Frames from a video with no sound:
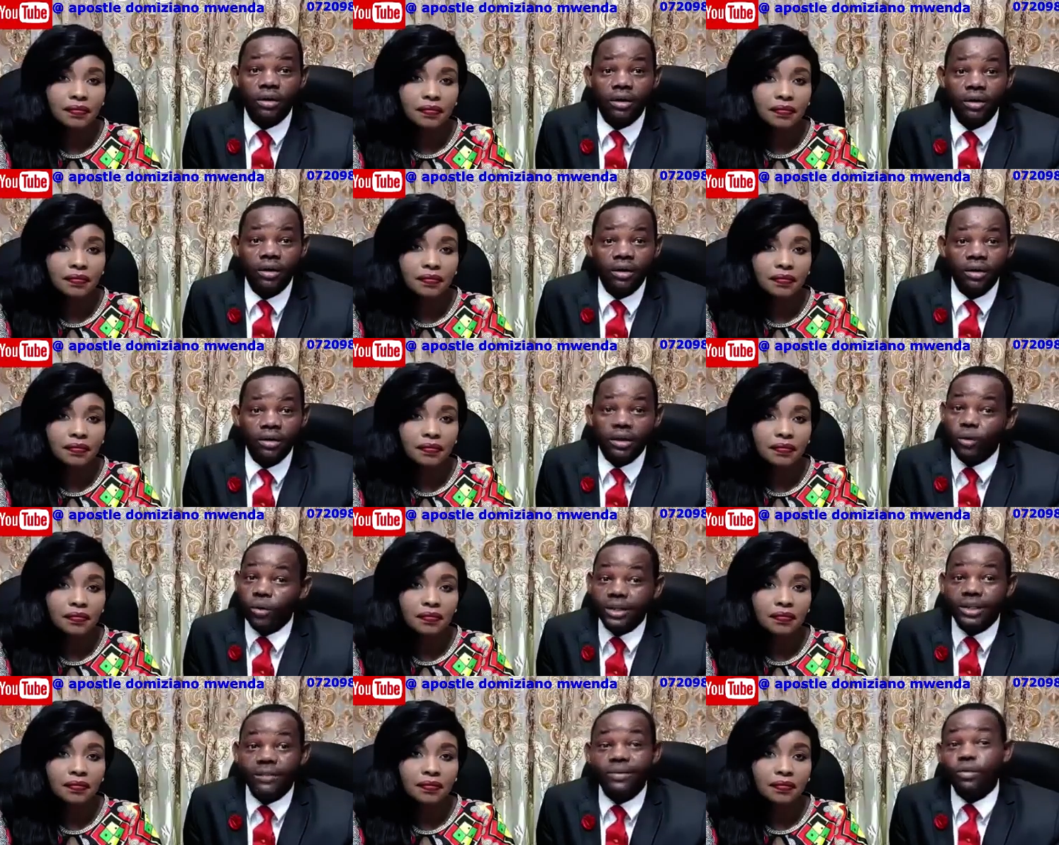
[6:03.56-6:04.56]
Speaker 1: want even to
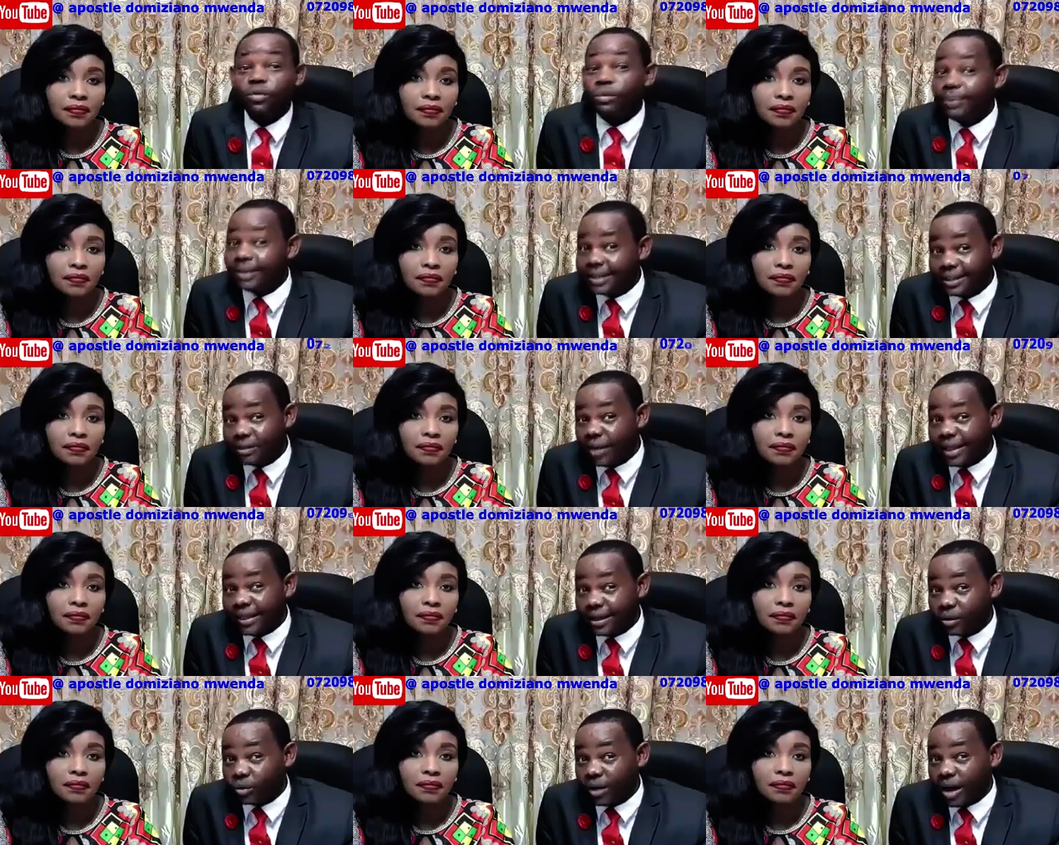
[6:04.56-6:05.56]
imitate others how they
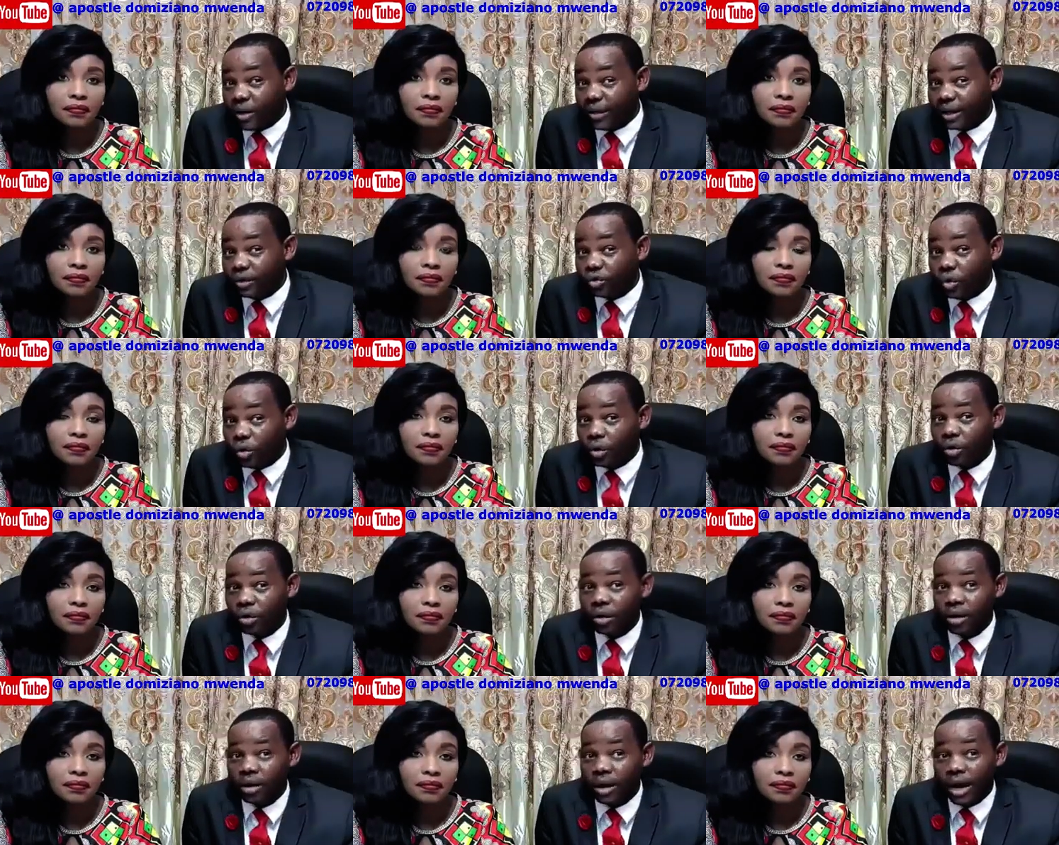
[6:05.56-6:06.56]
talk. And you know
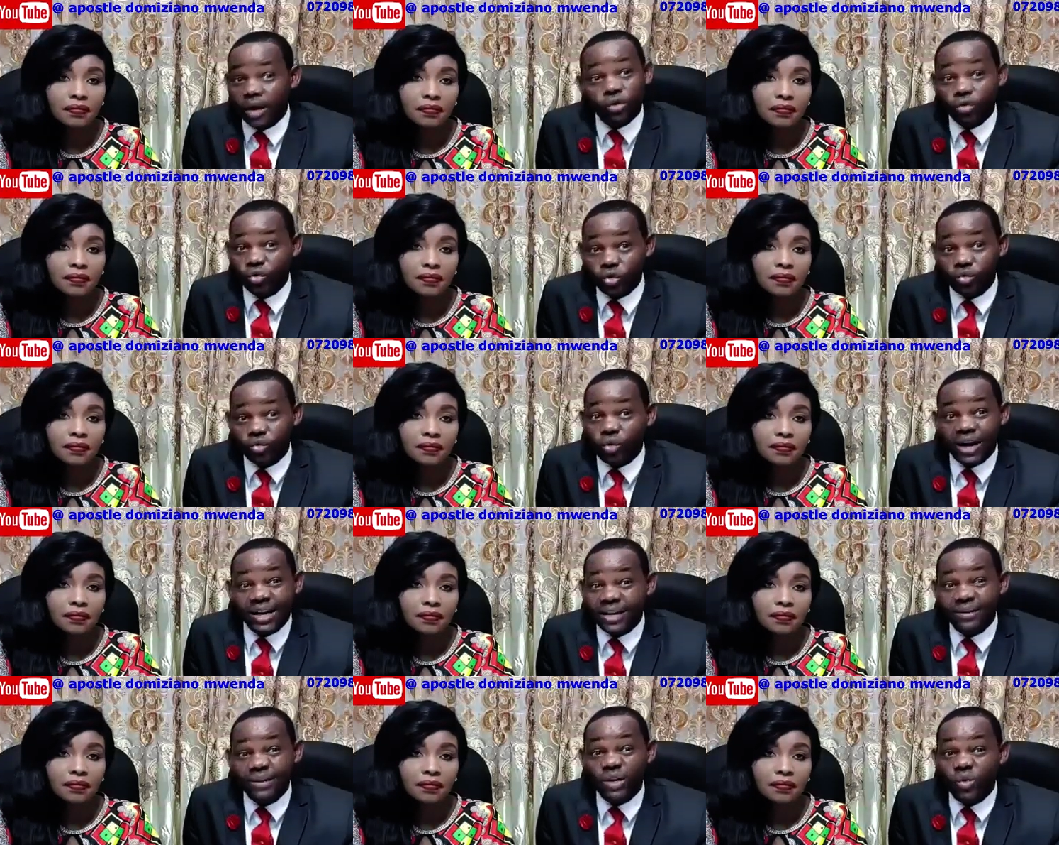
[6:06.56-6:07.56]
you are given
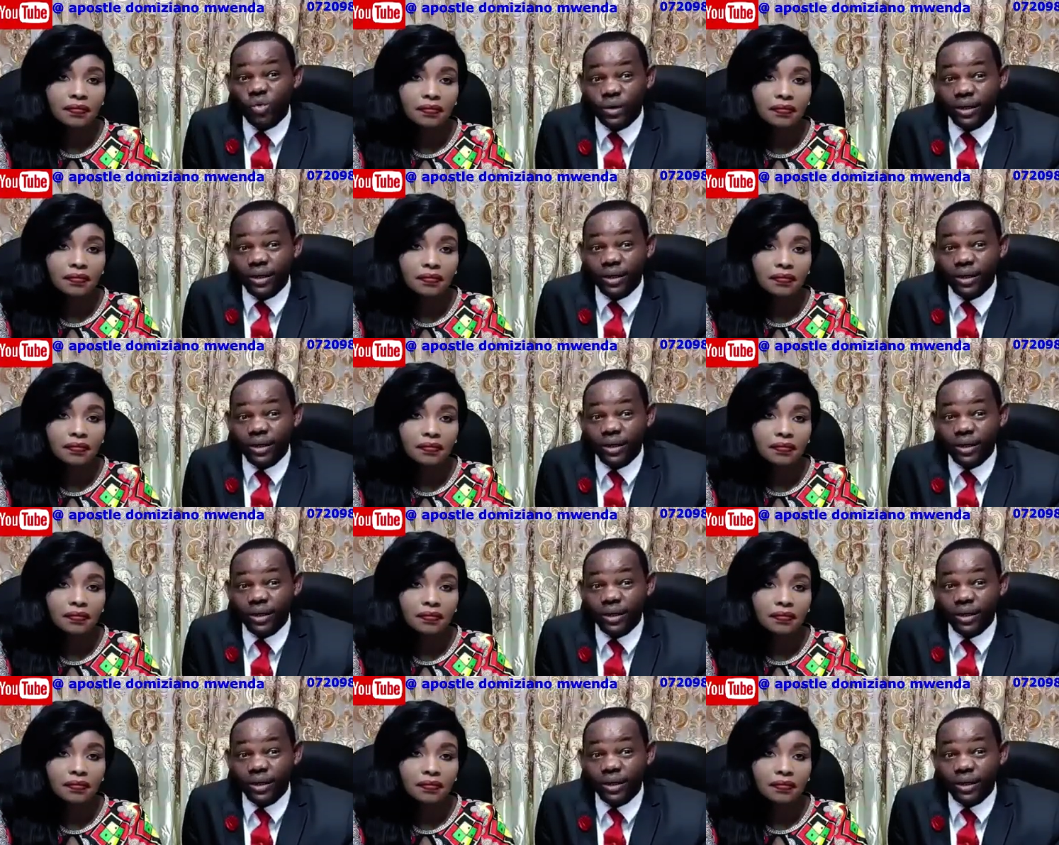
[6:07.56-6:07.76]
unique